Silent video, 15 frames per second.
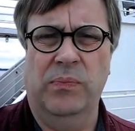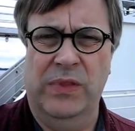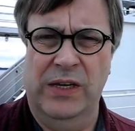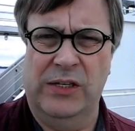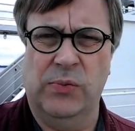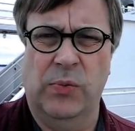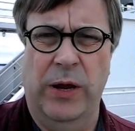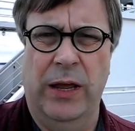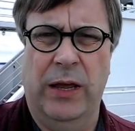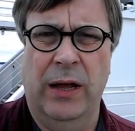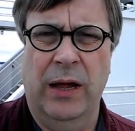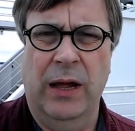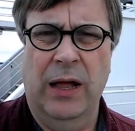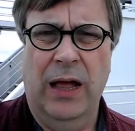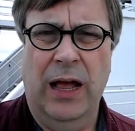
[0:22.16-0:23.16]
this week,
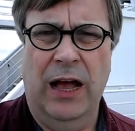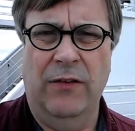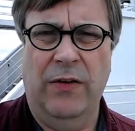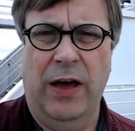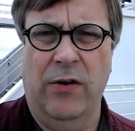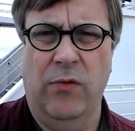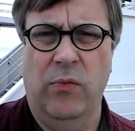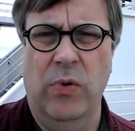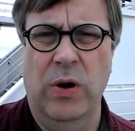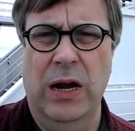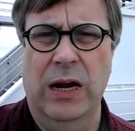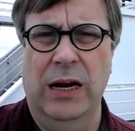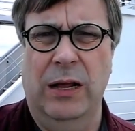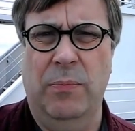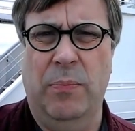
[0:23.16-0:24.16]
I've had a
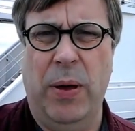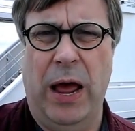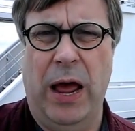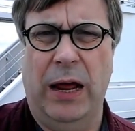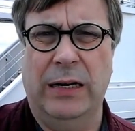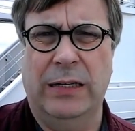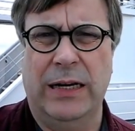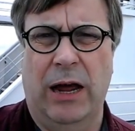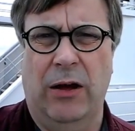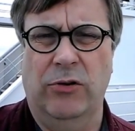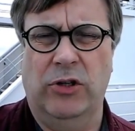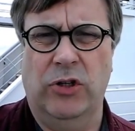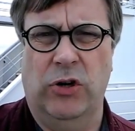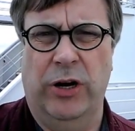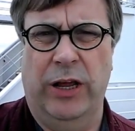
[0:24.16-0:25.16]
really bad
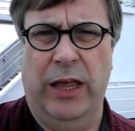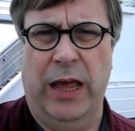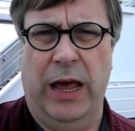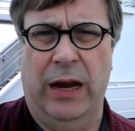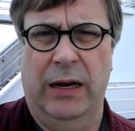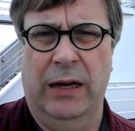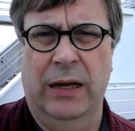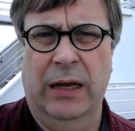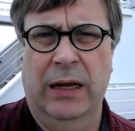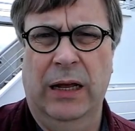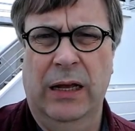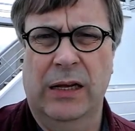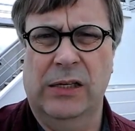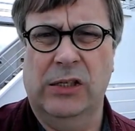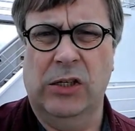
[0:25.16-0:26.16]
downturn again
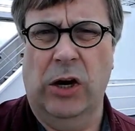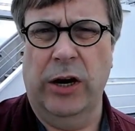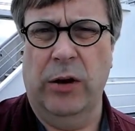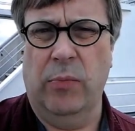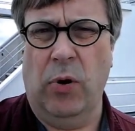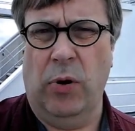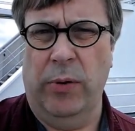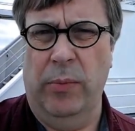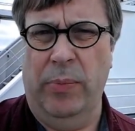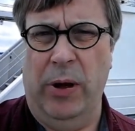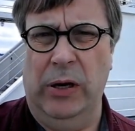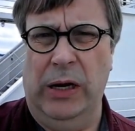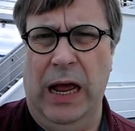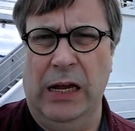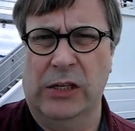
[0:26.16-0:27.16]
starting probably
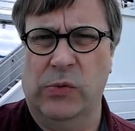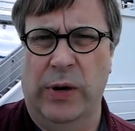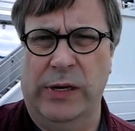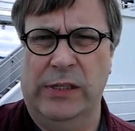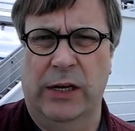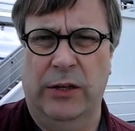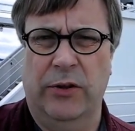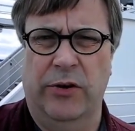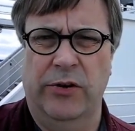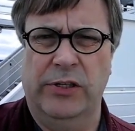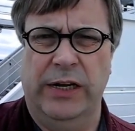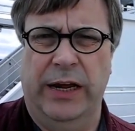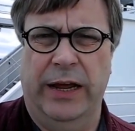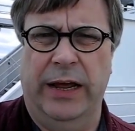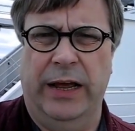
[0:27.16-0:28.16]
about last Wednesday,
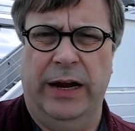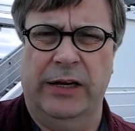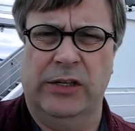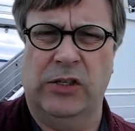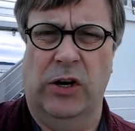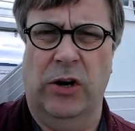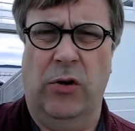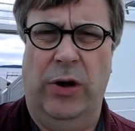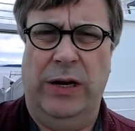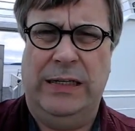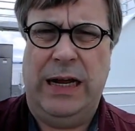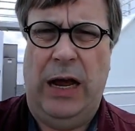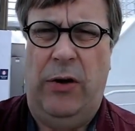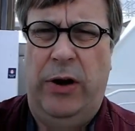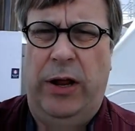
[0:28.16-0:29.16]
Thursday, and it started going
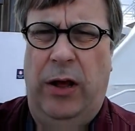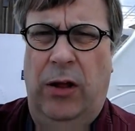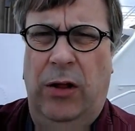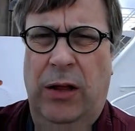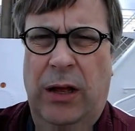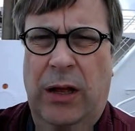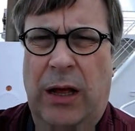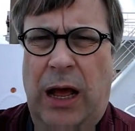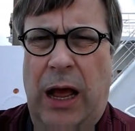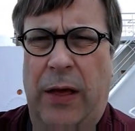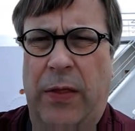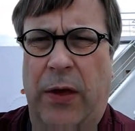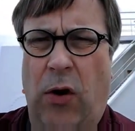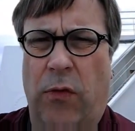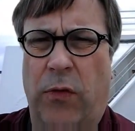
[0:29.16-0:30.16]
downhill.
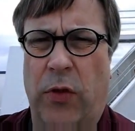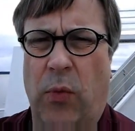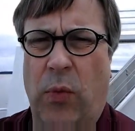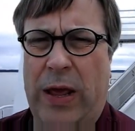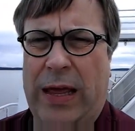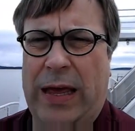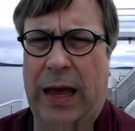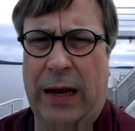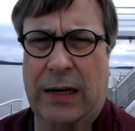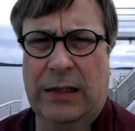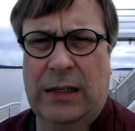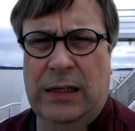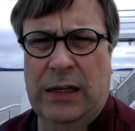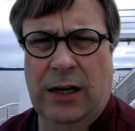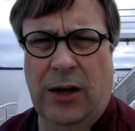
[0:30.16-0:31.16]
And then over the weekend,
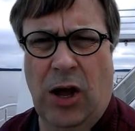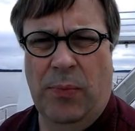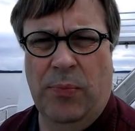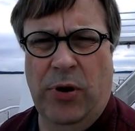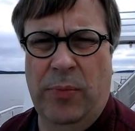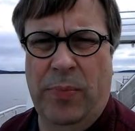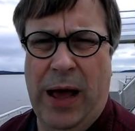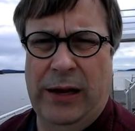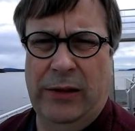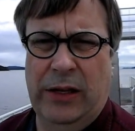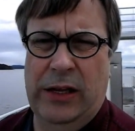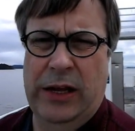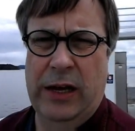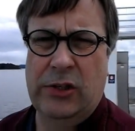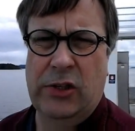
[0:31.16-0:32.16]
it got pretty bad, and
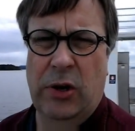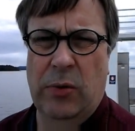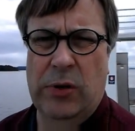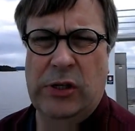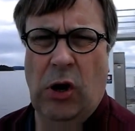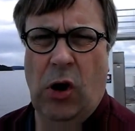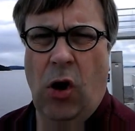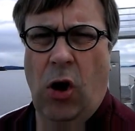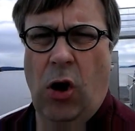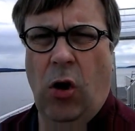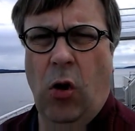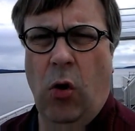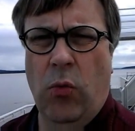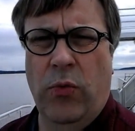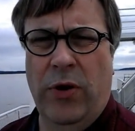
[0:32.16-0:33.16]
then yesterday was
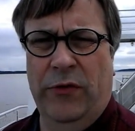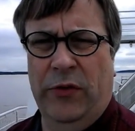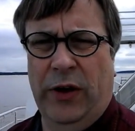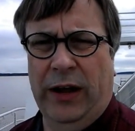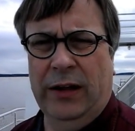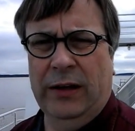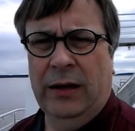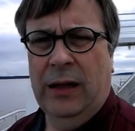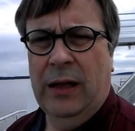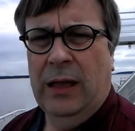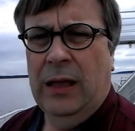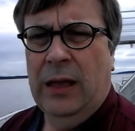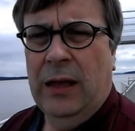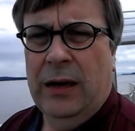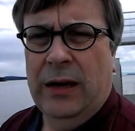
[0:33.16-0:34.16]
horrific.
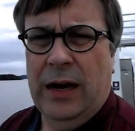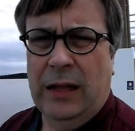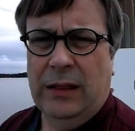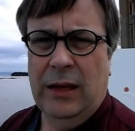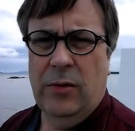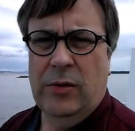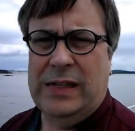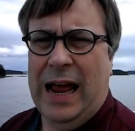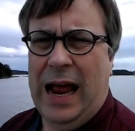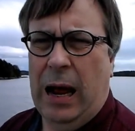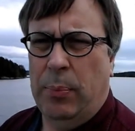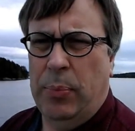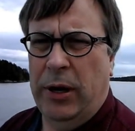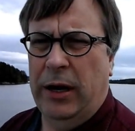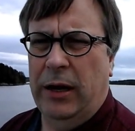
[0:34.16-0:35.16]
Nothing was
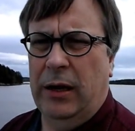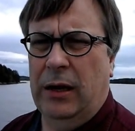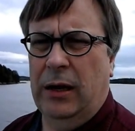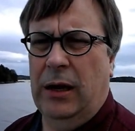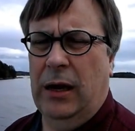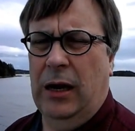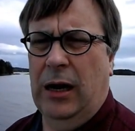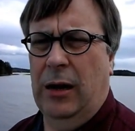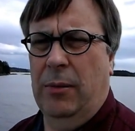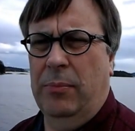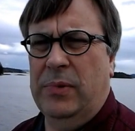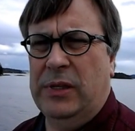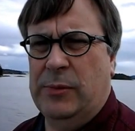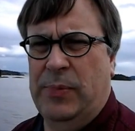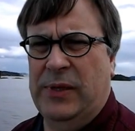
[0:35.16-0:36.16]
happening
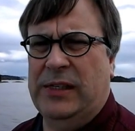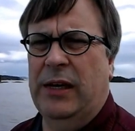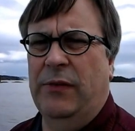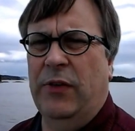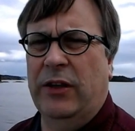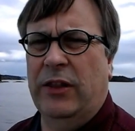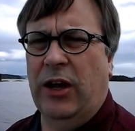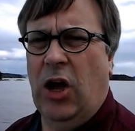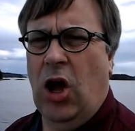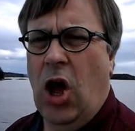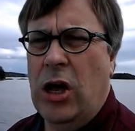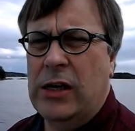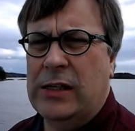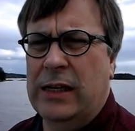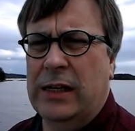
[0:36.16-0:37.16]
um, specific that
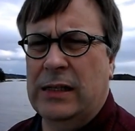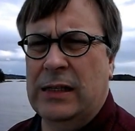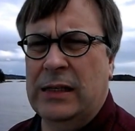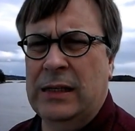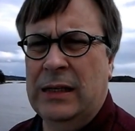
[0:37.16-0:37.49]
caused it,